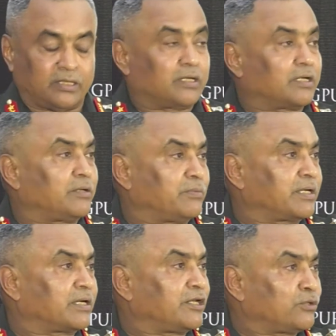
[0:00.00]

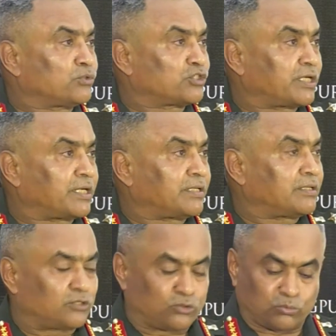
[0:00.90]
giving a new shade
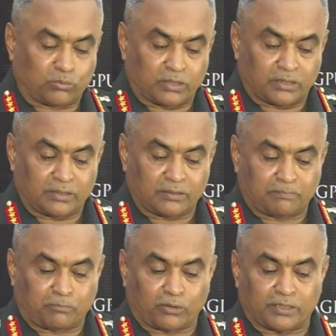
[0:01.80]
to world
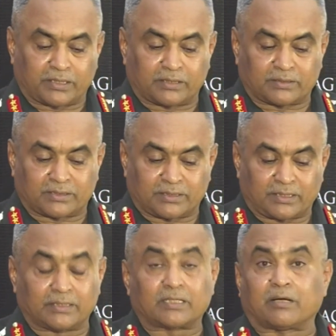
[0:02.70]
politics
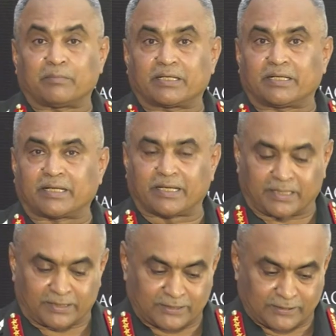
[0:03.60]
in the coming
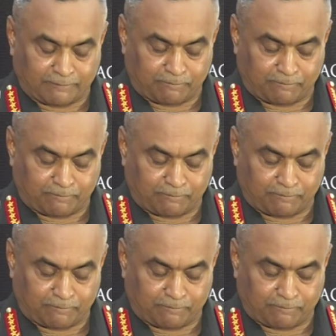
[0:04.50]
decades.